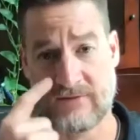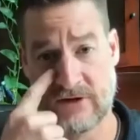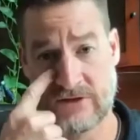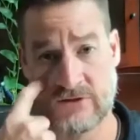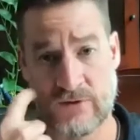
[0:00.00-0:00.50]

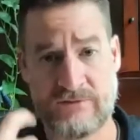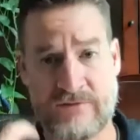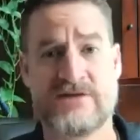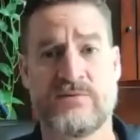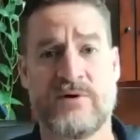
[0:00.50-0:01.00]
to do a
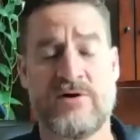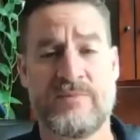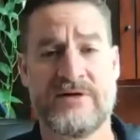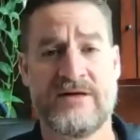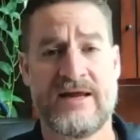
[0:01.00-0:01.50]
phase 1
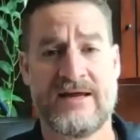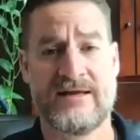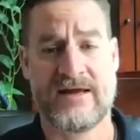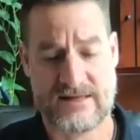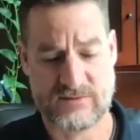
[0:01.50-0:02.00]
open today.
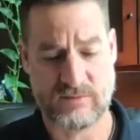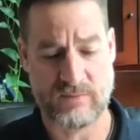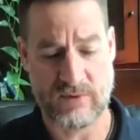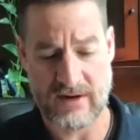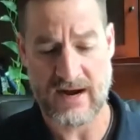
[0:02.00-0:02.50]
That's
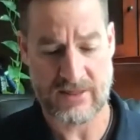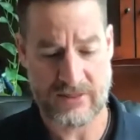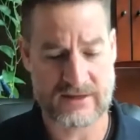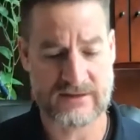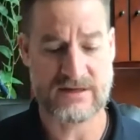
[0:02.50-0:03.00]
what I
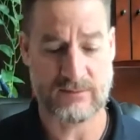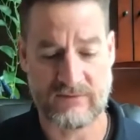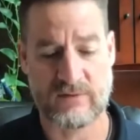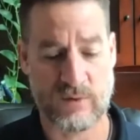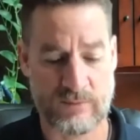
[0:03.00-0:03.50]
think some of
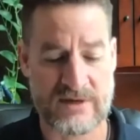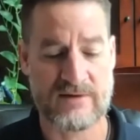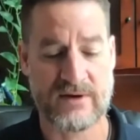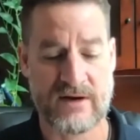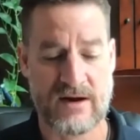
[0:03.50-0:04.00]
it will be,
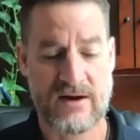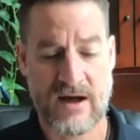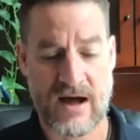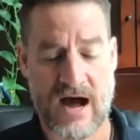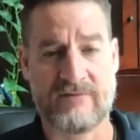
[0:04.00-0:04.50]
but
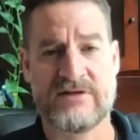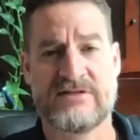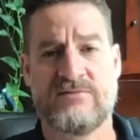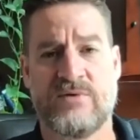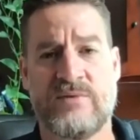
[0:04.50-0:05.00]

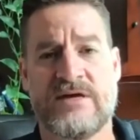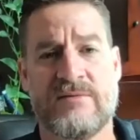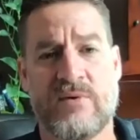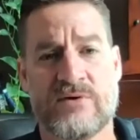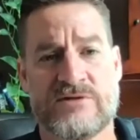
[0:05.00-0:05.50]
obviously when we
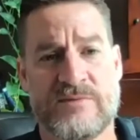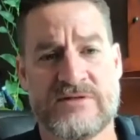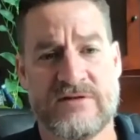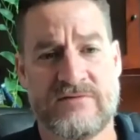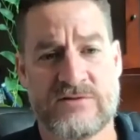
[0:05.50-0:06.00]
get more
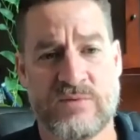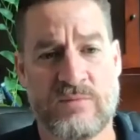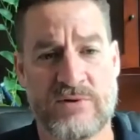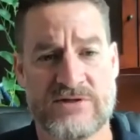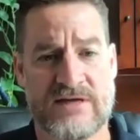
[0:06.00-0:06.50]
specifics,
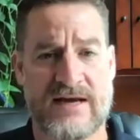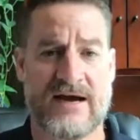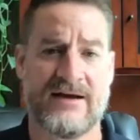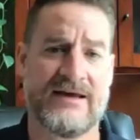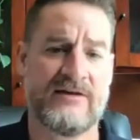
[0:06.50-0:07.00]
we'll push that
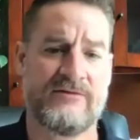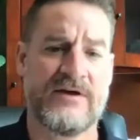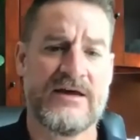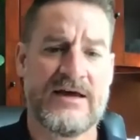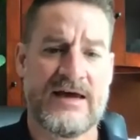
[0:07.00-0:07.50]
out. And if
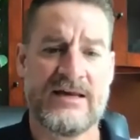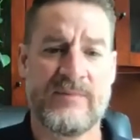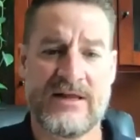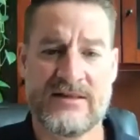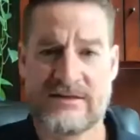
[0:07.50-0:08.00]

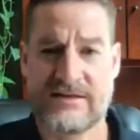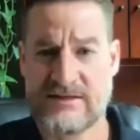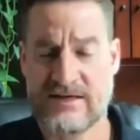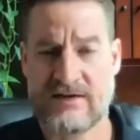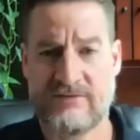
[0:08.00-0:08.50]
anybody that's
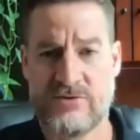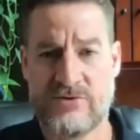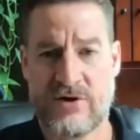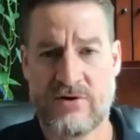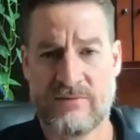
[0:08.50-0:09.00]
listening, if you
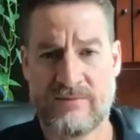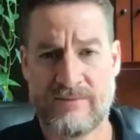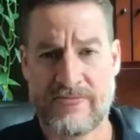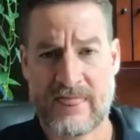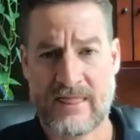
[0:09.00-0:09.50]
don't
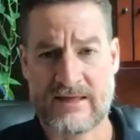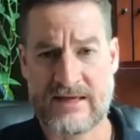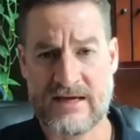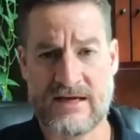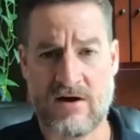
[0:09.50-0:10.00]

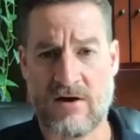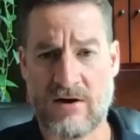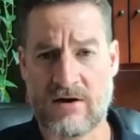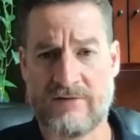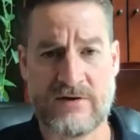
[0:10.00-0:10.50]
get
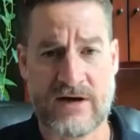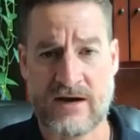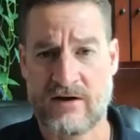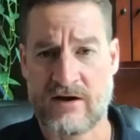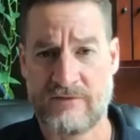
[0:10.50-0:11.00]
if you're not
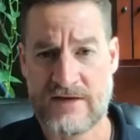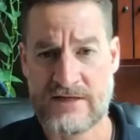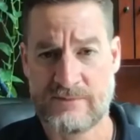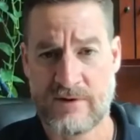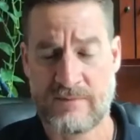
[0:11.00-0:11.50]
on our
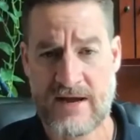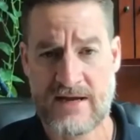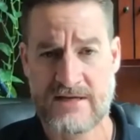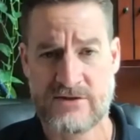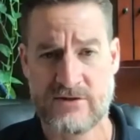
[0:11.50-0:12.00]
Facebook
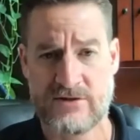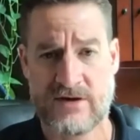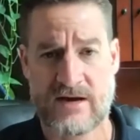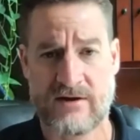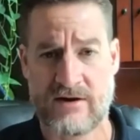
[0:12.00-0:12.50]
page or you're
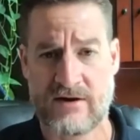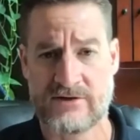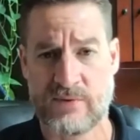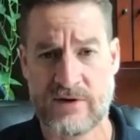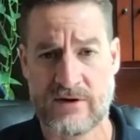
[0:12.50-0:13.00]
not on our
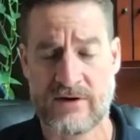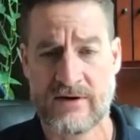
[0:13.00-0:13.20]
Twitter,